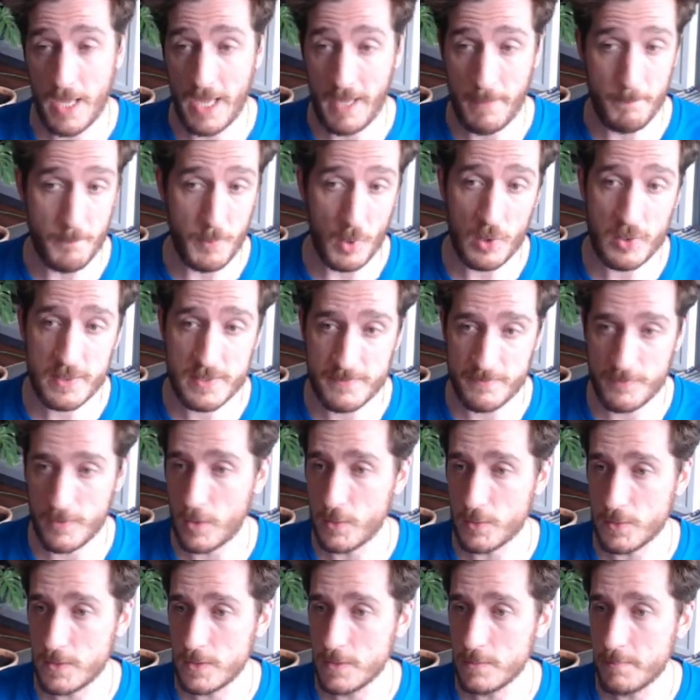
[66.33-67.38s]
a box
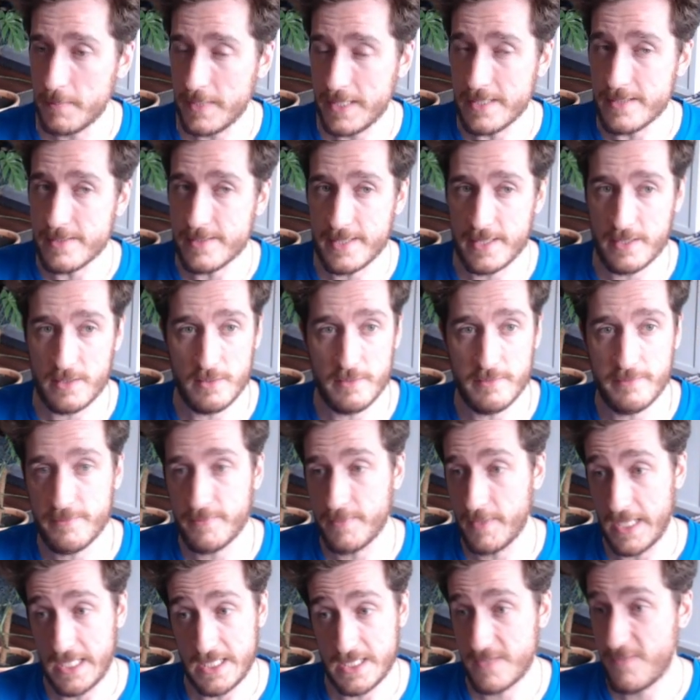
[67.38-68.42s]
volume instead
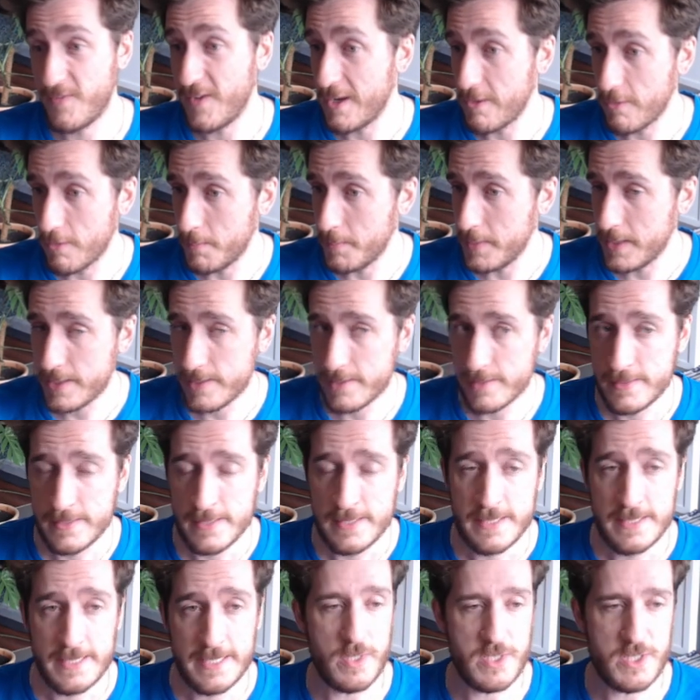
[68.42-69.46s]
of a sphere emitter,
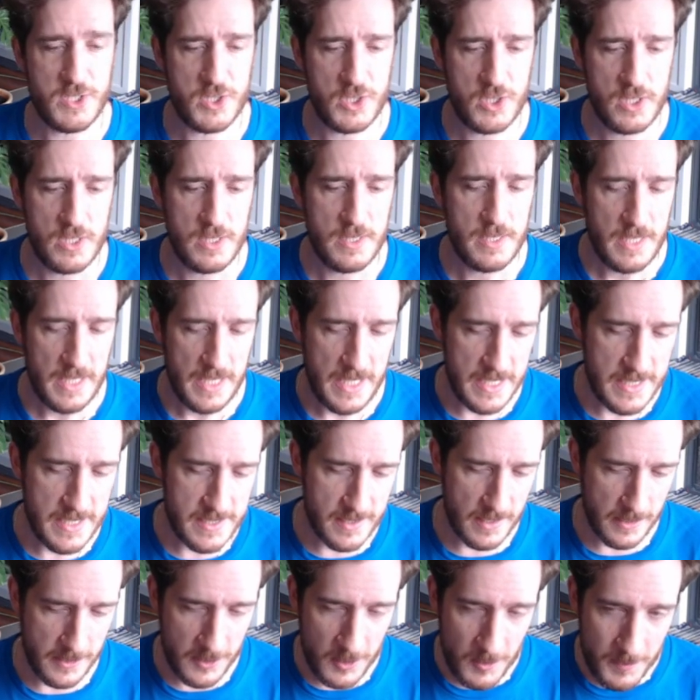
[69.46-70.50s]
which
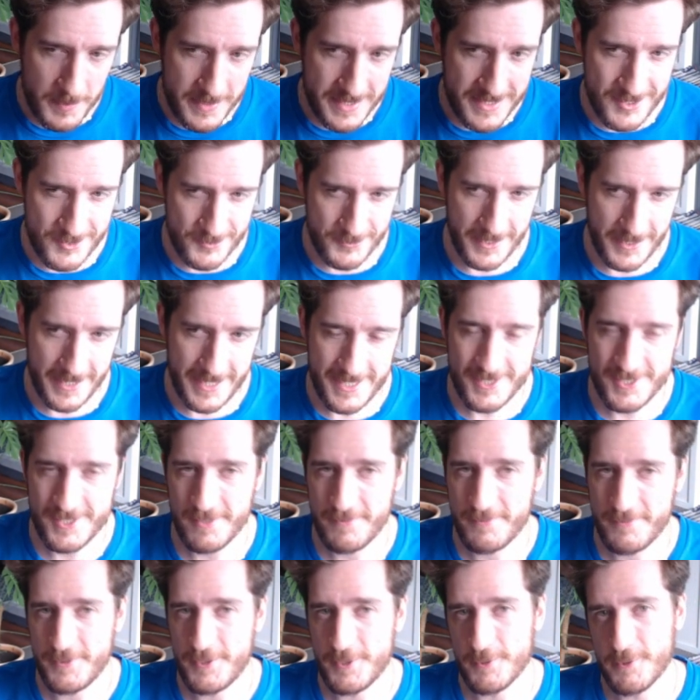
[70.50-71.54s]
is a little bit
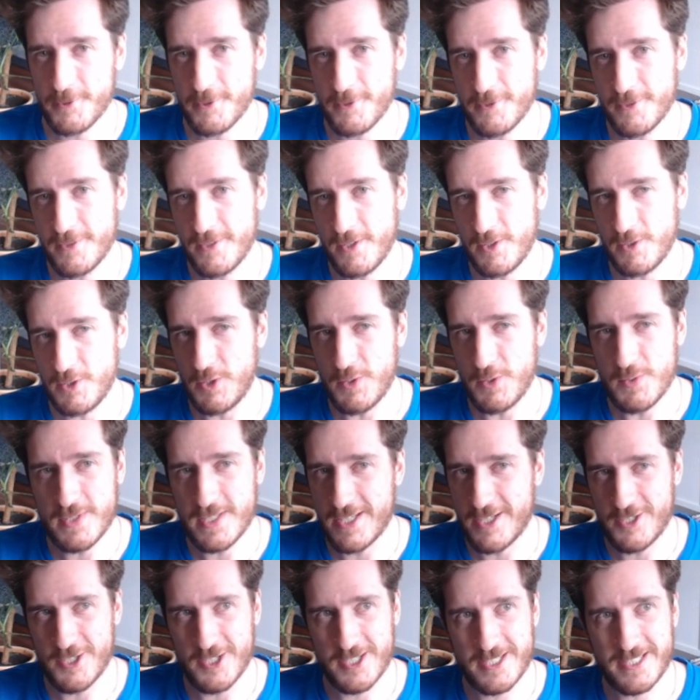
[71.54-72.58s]
strange if you're
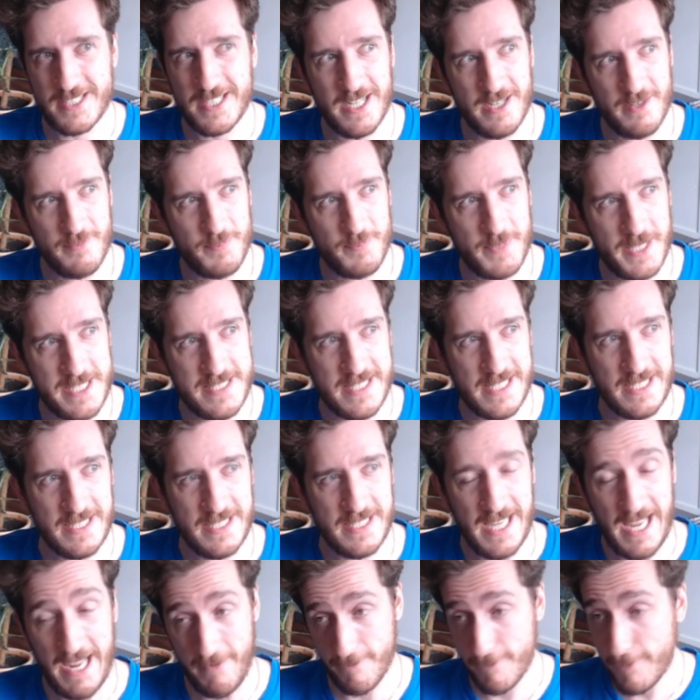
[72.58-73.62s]
used to just kind of
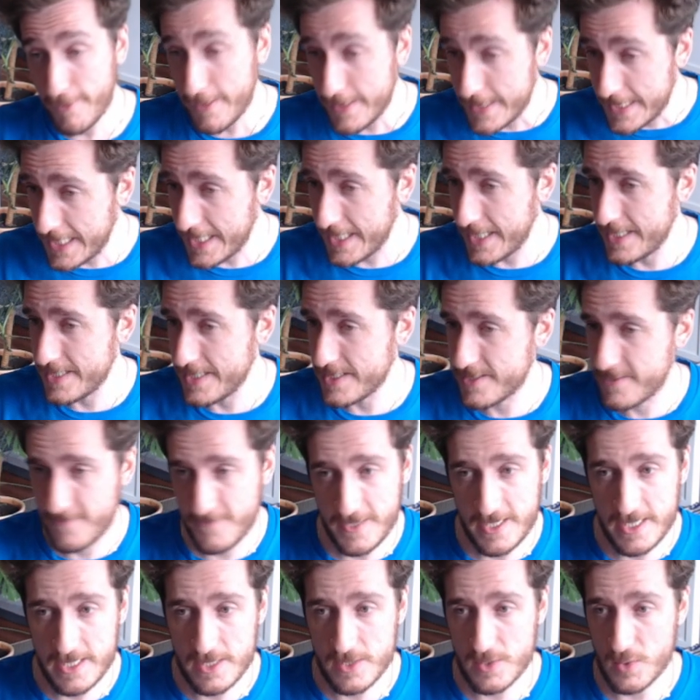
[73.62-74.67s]
placing everything in
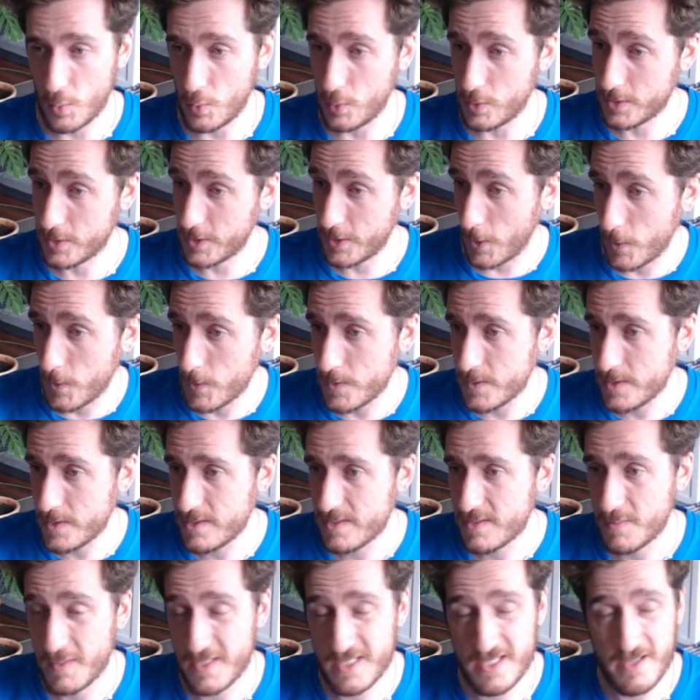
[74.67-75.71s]
spheres or
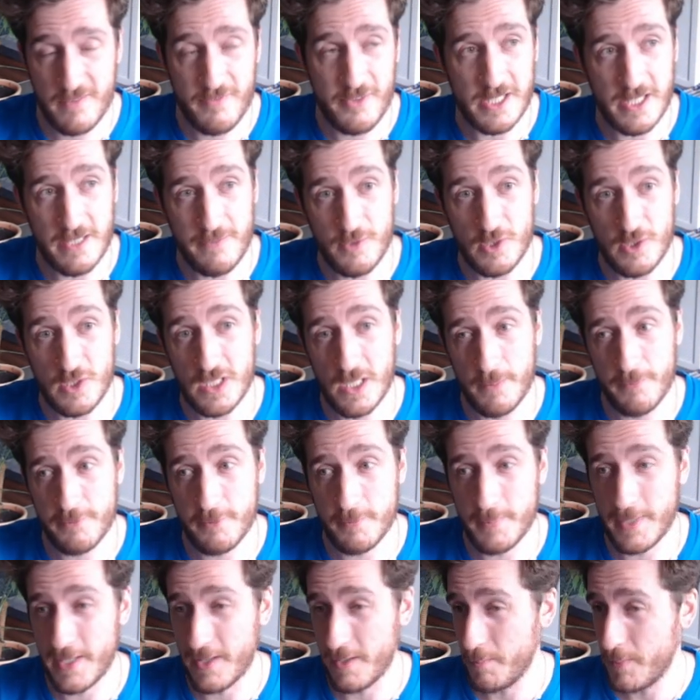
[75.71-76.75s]
cones. Specifically, if you come
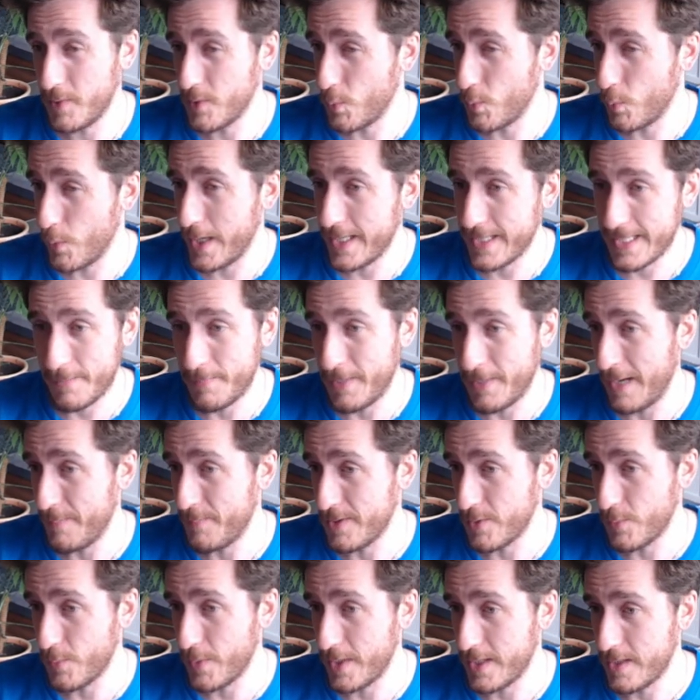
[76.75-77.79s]
from other middleware, that
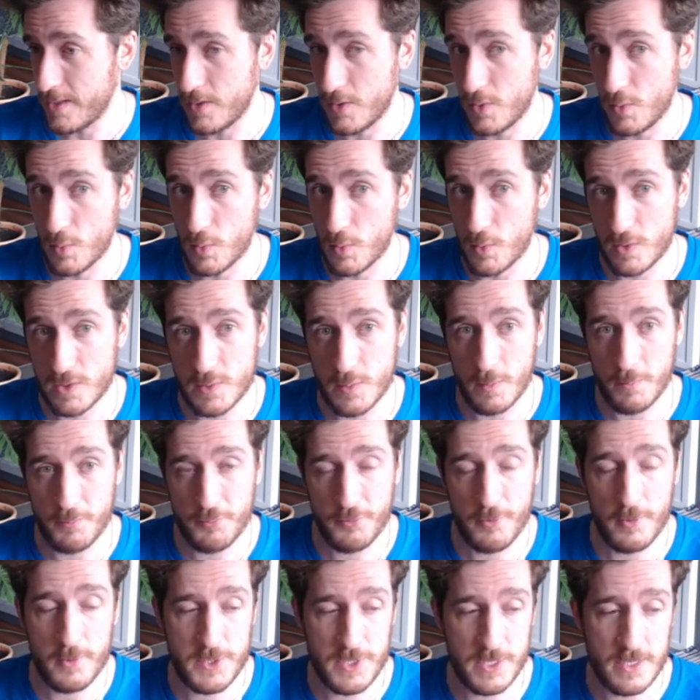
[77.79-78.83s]
might be the way that you look to
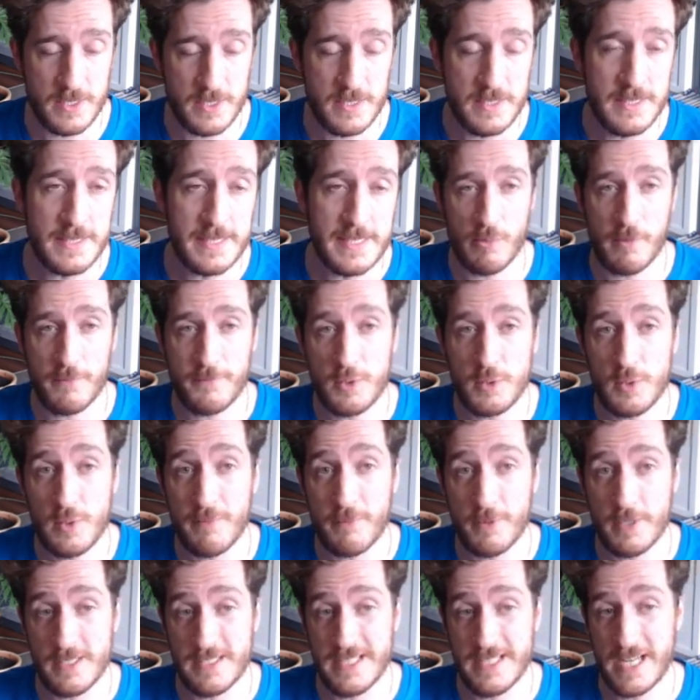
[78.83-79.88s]
approach it. There are a few
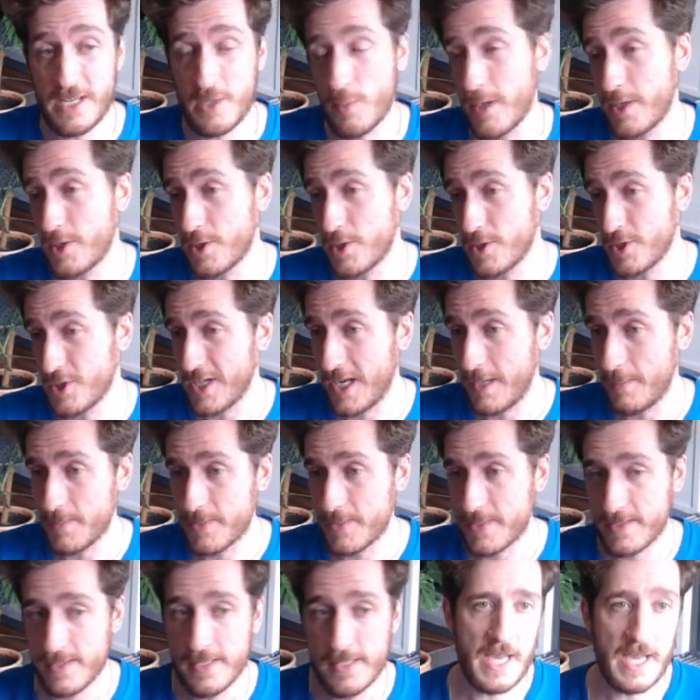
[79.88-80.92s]
different attenuation
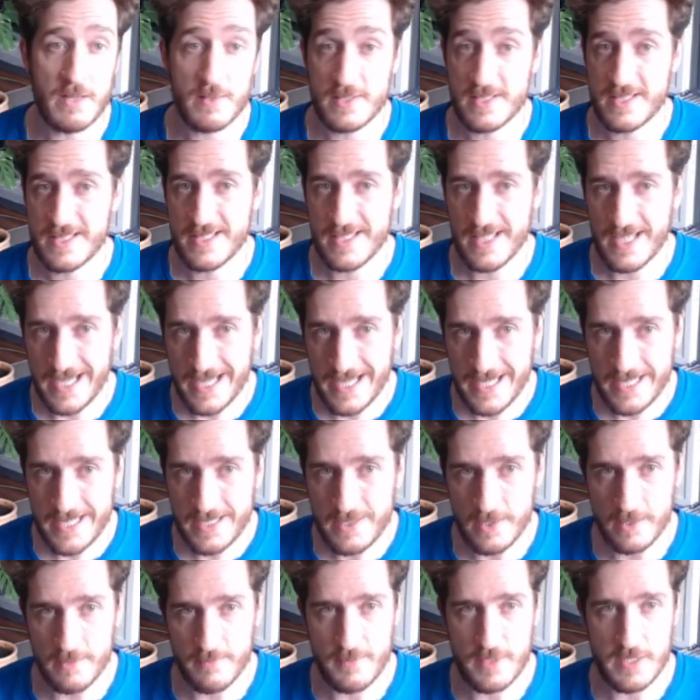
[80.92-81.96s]
shapes.
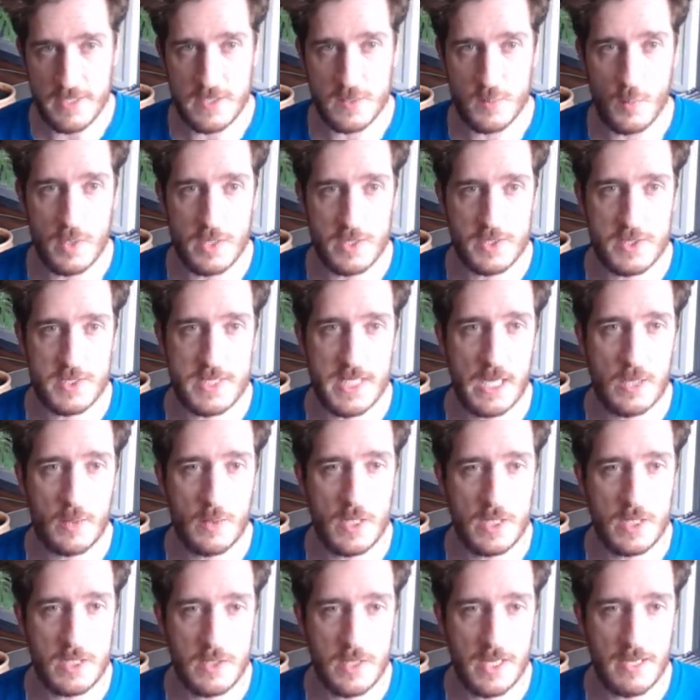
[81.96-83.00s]
Outside of this
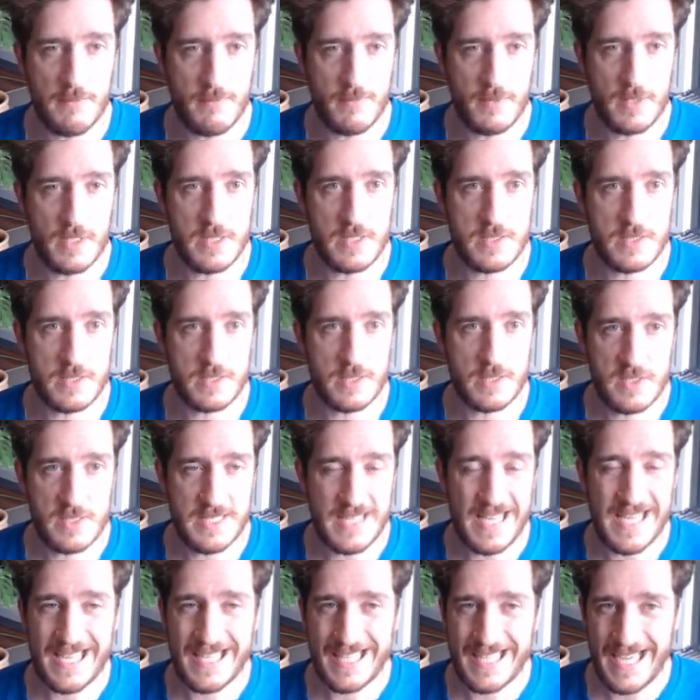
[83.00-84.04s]
watchtower, you have this
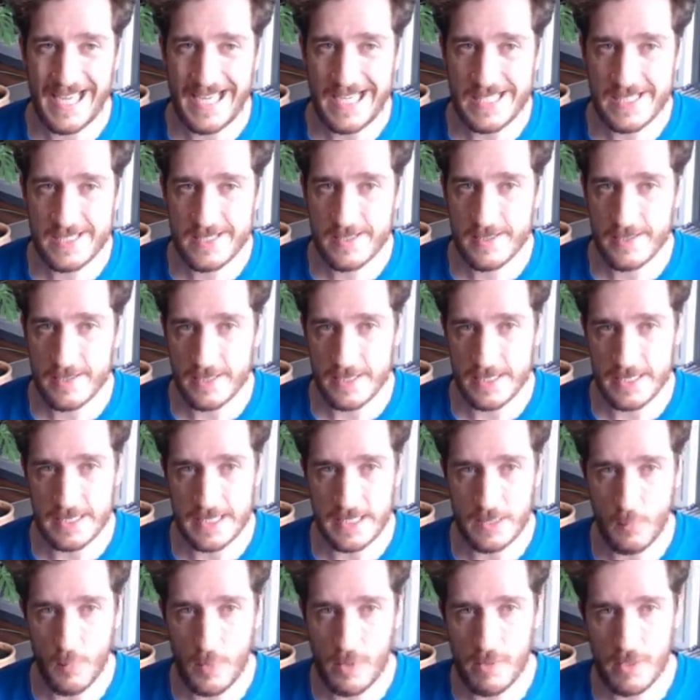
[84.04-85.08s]
staircase
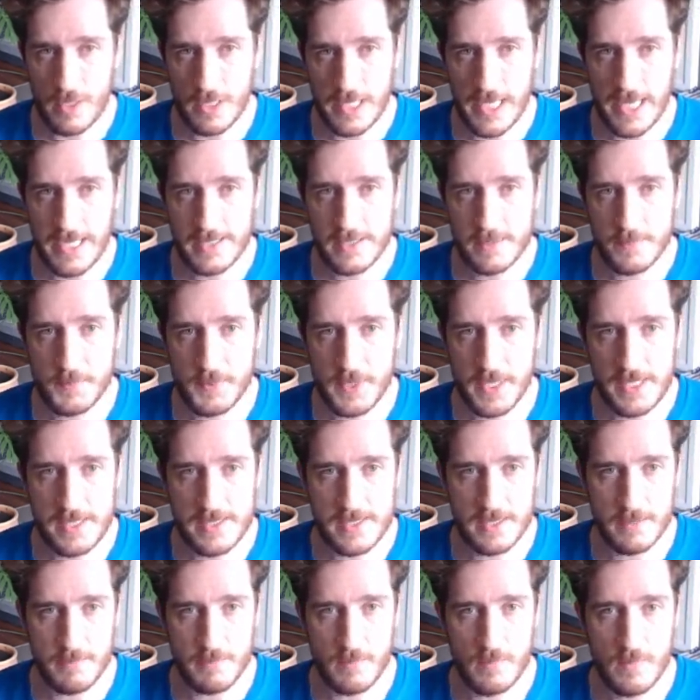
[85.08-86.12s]
where I'd like to
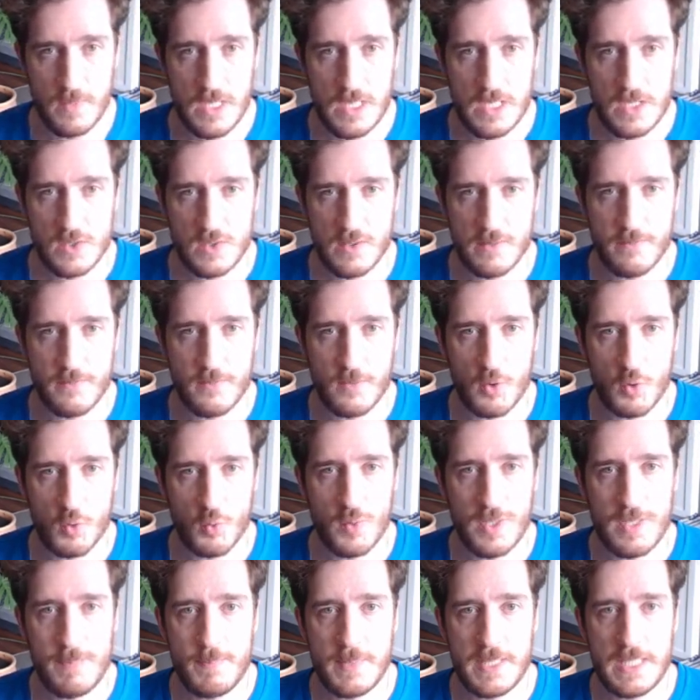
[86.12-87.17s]
place some sort of
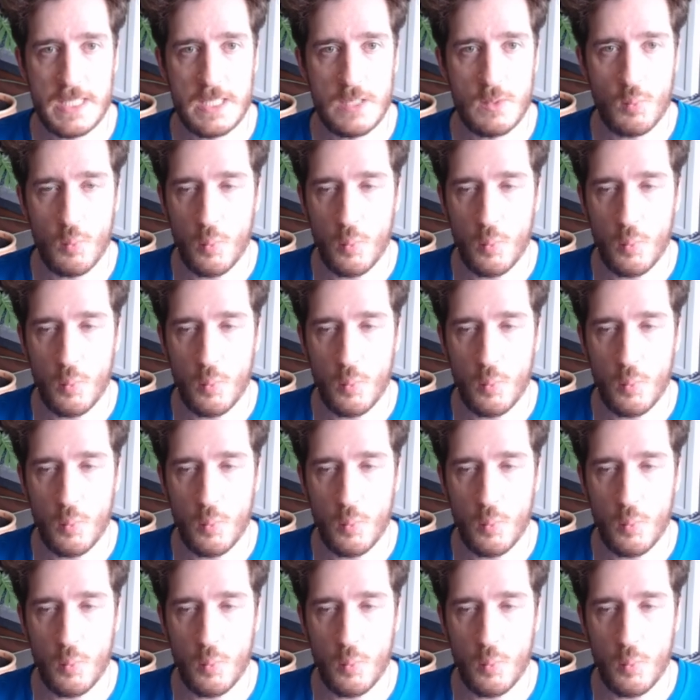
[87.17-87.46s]
creepy